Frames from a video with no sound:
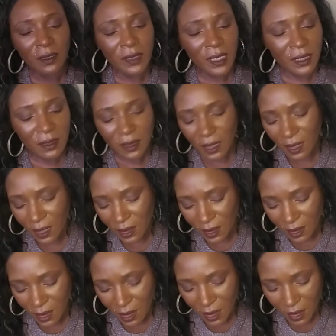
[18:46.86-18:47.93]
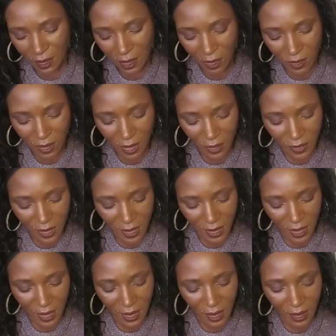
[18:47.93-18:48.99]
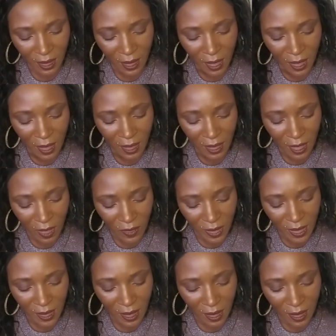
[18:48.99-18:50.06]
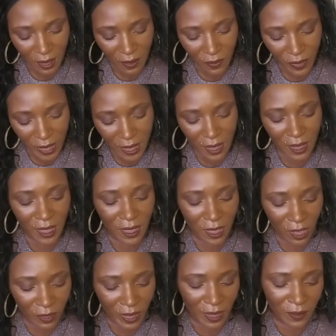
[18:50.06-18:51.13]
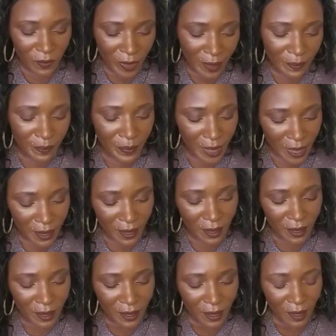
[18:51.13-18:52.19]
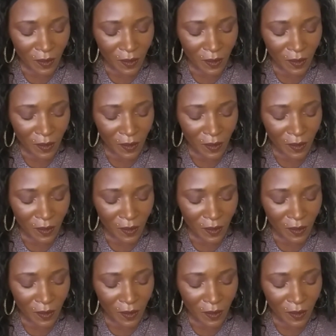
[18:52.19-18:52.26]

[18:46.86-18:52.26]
So this is the Coco Shea coconut, richly nourished whipped butter,